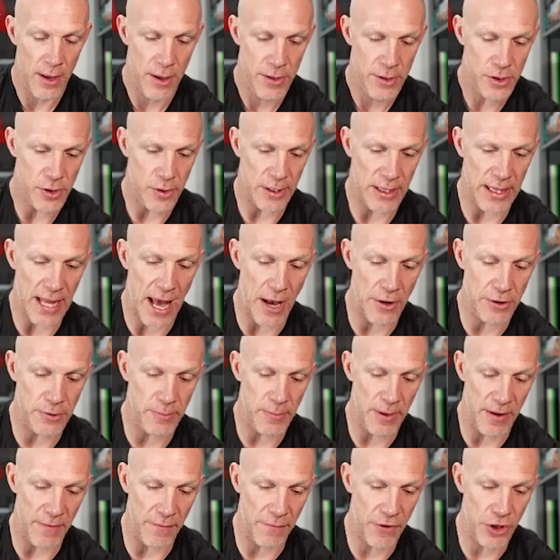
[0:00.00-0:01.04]
So it allows
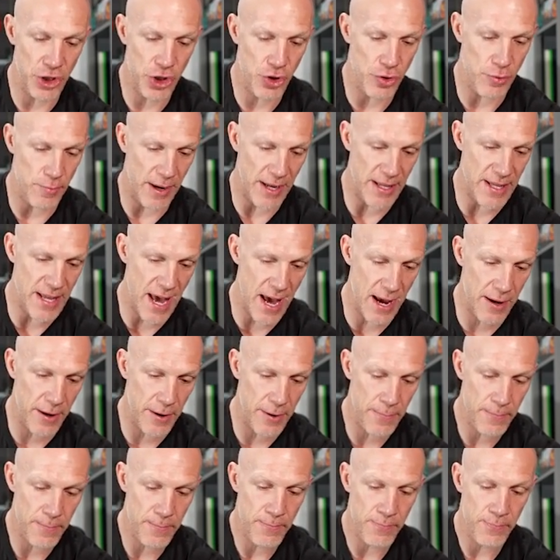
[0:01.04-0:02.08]
me to fish through my deck.
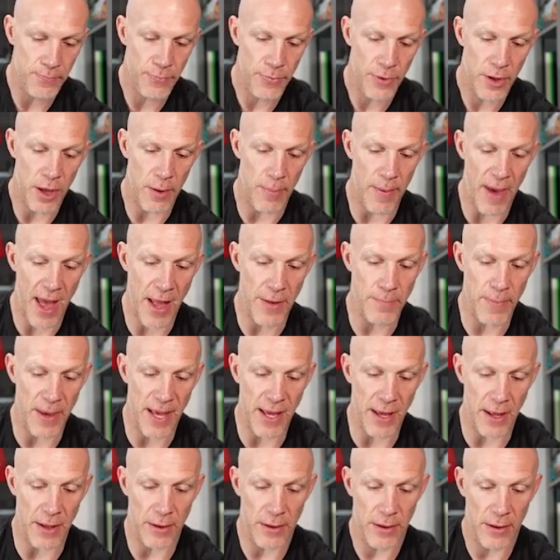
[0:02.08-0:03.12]
Command
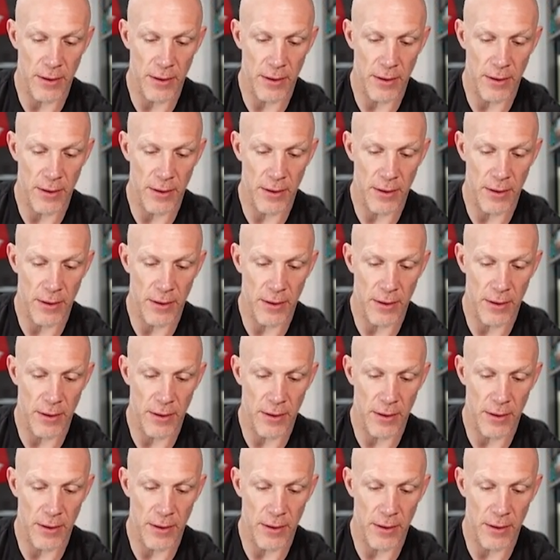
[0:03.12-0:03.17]
Beacon.